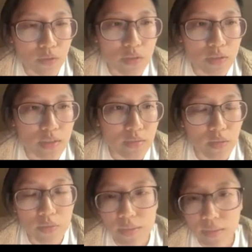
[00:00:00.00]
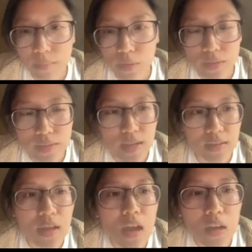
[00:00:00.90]
First, very simple is
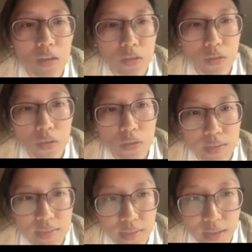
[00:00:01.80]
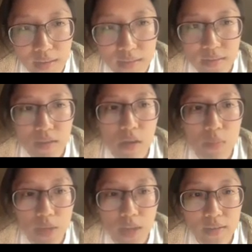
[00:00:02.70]
that YOLO detect the
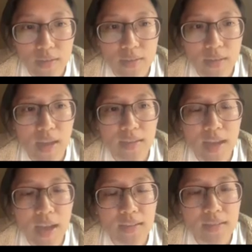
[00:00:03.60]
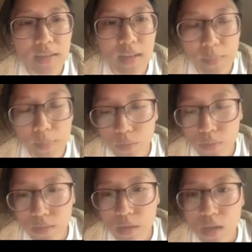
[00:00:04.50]
objects and add the
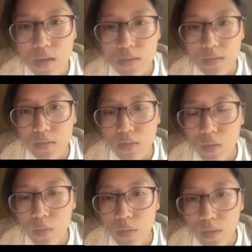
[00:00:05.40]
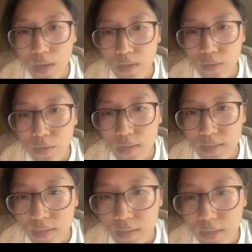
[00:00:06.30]
labels. So as you can
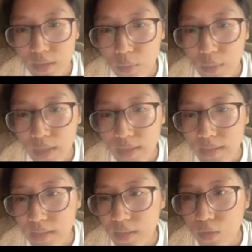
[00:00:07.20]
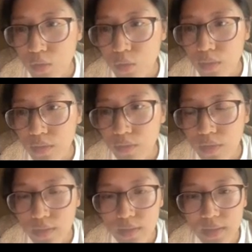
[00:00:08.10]
see here, we can see two
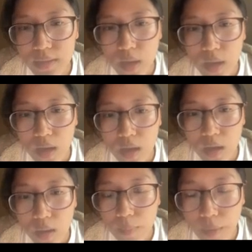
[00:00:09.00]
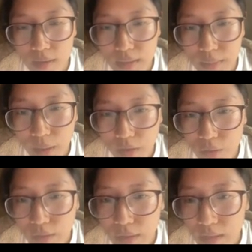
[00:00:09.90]
different box
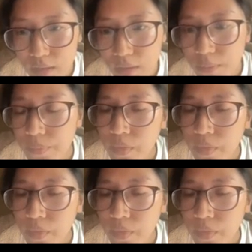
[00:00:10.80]
boundary here.